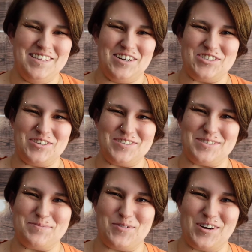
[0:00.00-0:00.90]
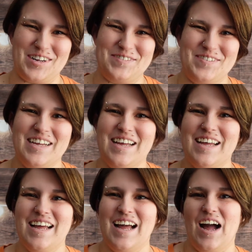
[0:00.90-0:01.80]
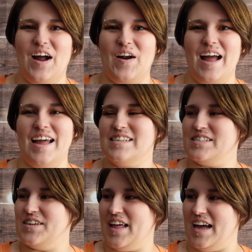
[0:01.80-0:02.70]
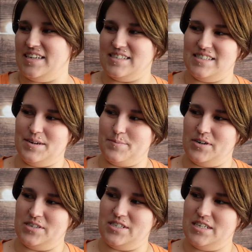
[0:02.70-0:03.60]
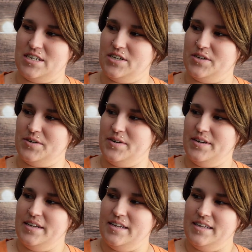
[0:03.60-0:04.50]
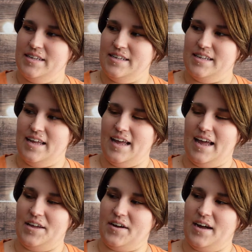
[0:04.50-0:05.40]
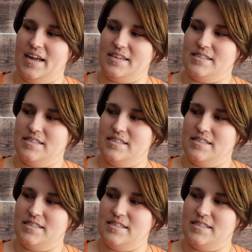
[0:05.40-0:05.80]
They're so supportive. All right, so that is number 2. Hey, you guys.